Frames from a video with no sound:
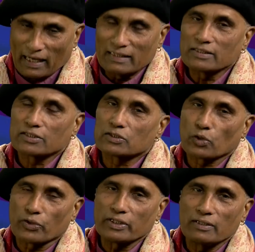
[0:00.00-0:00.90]
And the
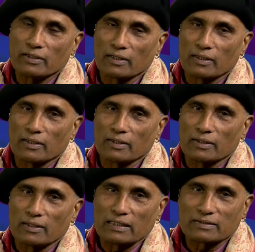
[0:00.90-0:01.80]
story,
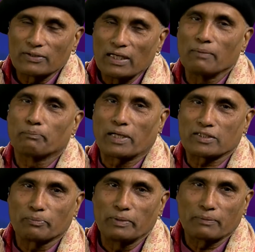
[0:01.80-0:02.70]
it really
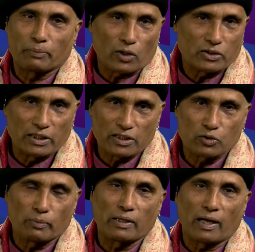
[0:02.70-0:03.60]
impressed me and brought tears
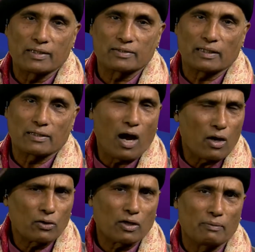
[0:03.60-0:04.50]
to my eyes that
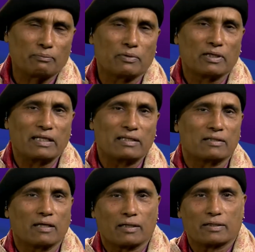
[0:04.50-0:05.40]
how come
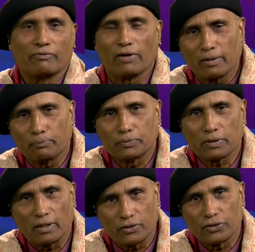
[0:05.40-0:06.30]
in a developed
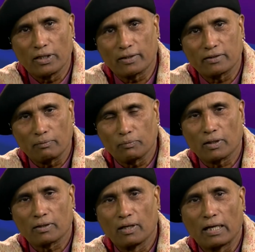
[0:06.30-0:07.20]
country like
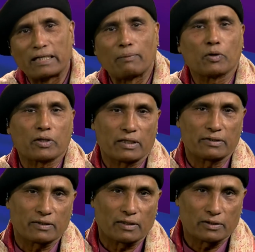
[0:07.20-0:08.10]
Denmark, a
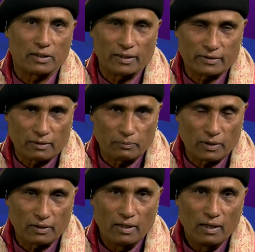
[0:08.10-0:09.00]
democratic country like
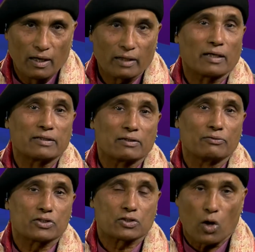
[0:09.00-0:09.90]
Denmark, a country
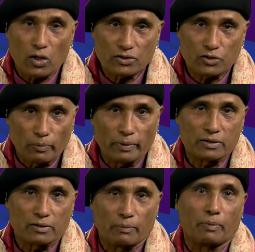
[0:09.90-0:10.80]
which talks so
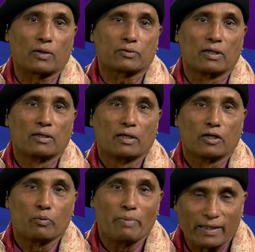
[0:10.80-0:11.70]
much about
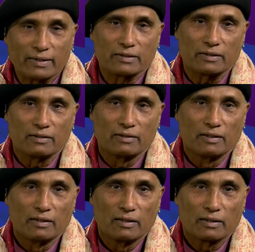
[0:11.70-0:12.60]
humanity,
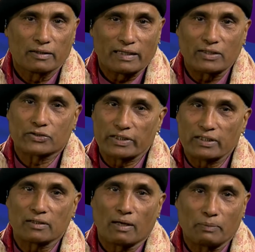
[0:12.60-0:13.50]
can
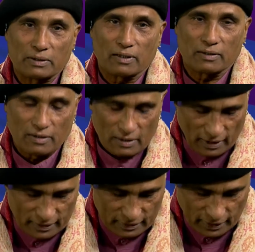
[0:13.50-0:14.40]
treat a mother
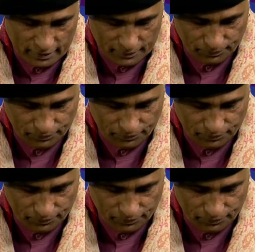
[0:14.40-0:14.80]
like that.